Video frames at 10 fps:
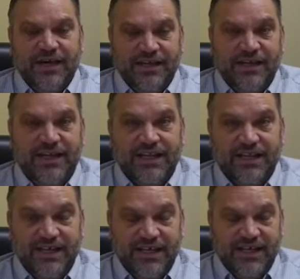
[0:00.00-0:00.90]
legal
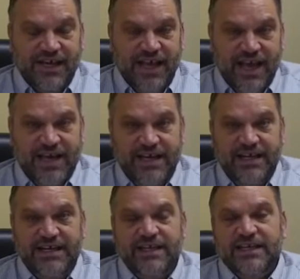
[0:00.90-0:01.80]

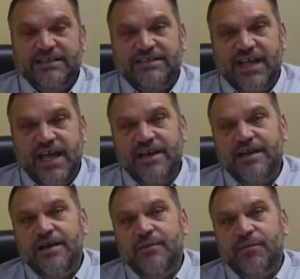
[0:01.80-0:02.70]
entity instead.
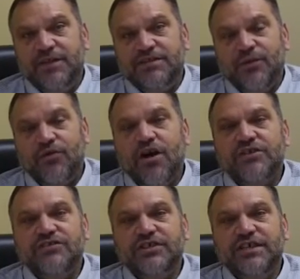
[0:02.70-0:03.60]
But we're
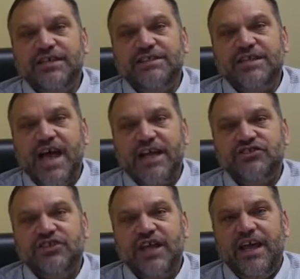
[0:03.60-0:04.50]
also going to
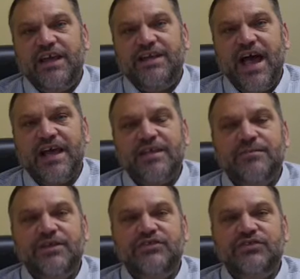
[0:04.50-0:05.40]
attach a
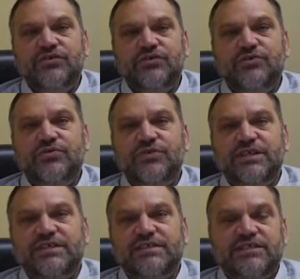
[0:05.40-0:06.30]
document to
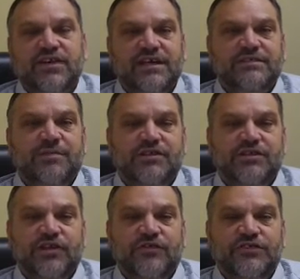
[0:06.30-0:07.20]
this that talks about
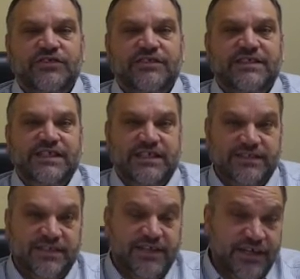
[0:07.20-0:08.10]
the difference of the
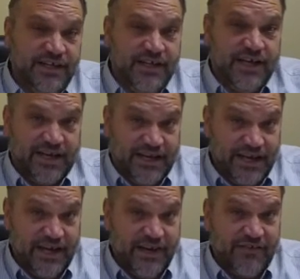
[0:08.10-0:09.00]
deeds.
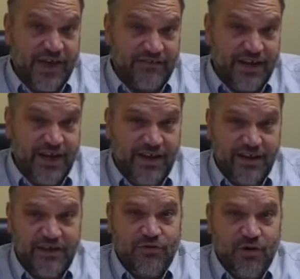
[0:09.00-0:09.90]
Again, if you have
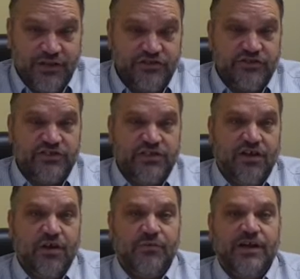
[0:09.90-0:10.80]
any questions at
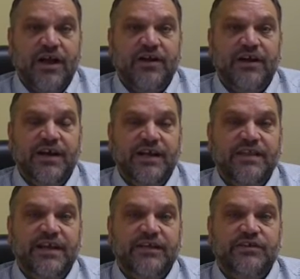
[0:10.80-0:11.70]
all regarding
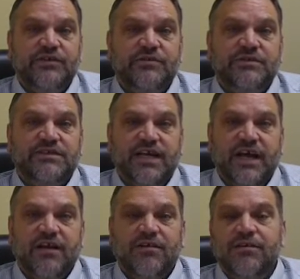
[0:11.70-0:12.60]
anything to do with the
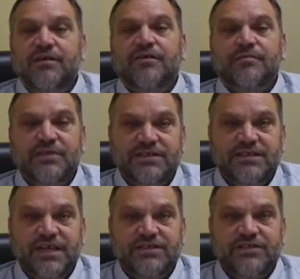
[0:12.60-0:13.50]
title, please
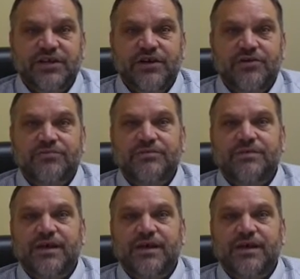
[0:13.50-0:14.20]
let us know.